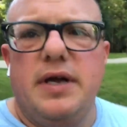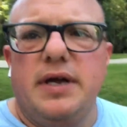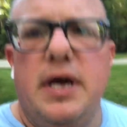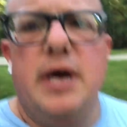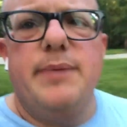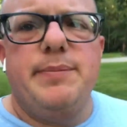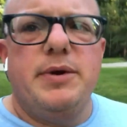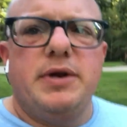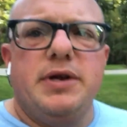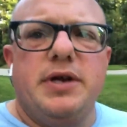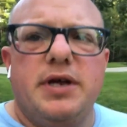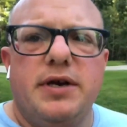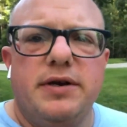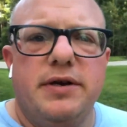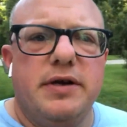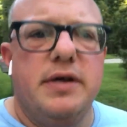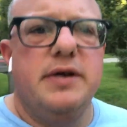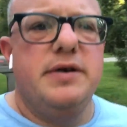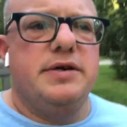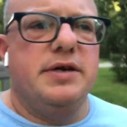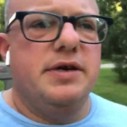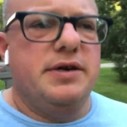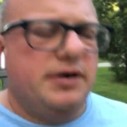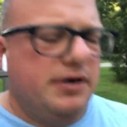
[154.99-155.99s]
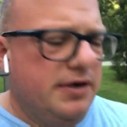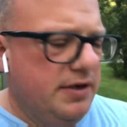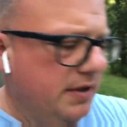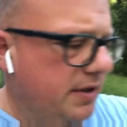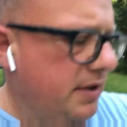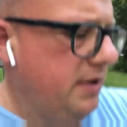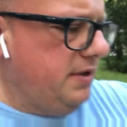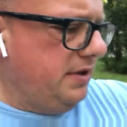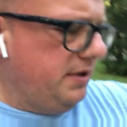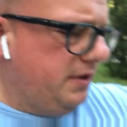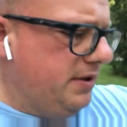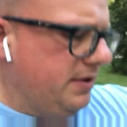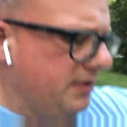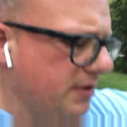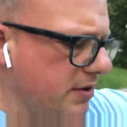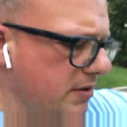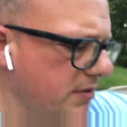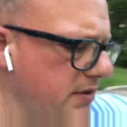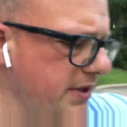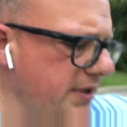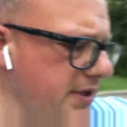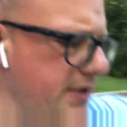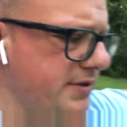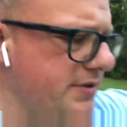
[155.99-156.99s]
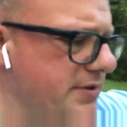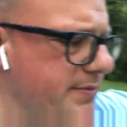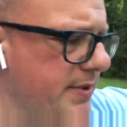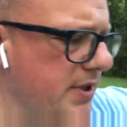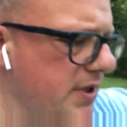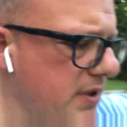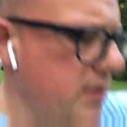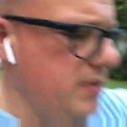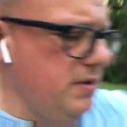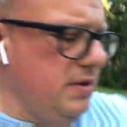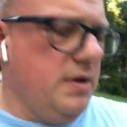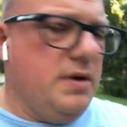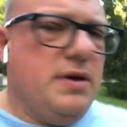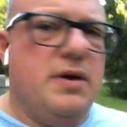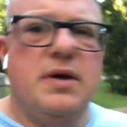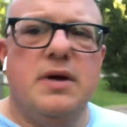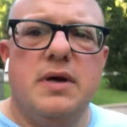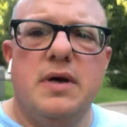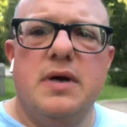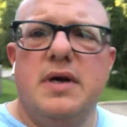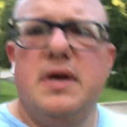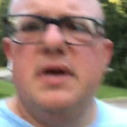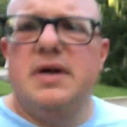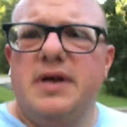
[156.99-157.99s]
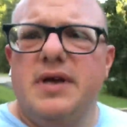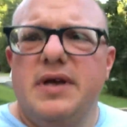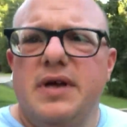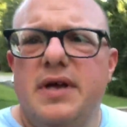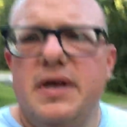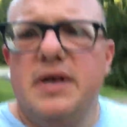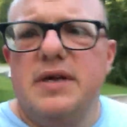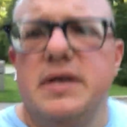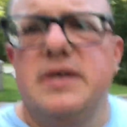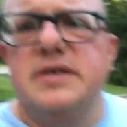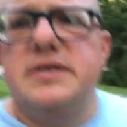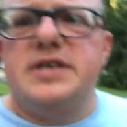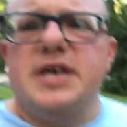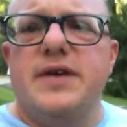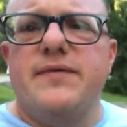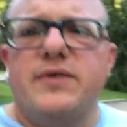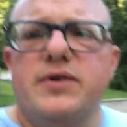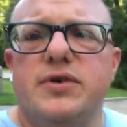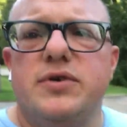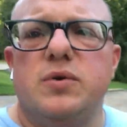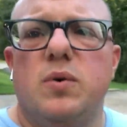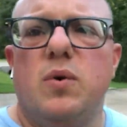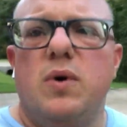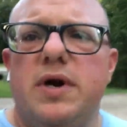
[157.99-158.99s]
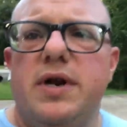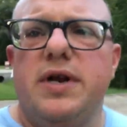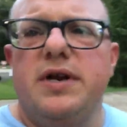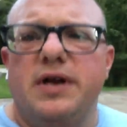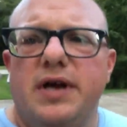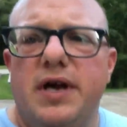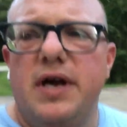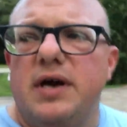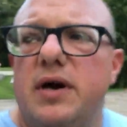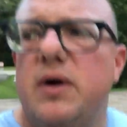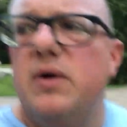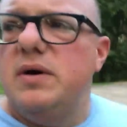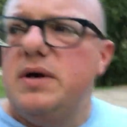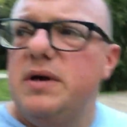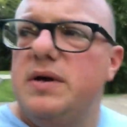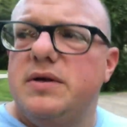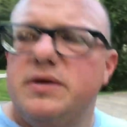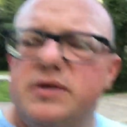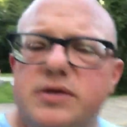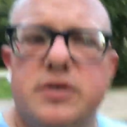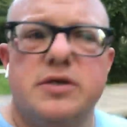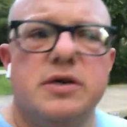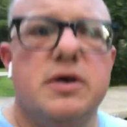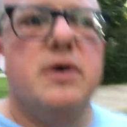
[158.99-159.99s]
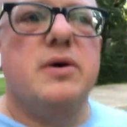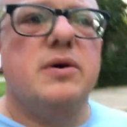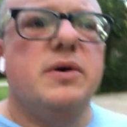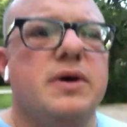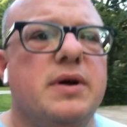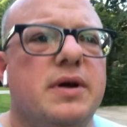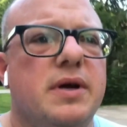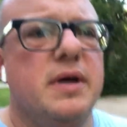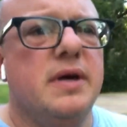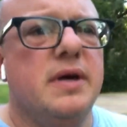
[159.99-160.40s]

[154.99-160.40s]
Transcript: I happened to get done dinner early. It's about 7.20 now, so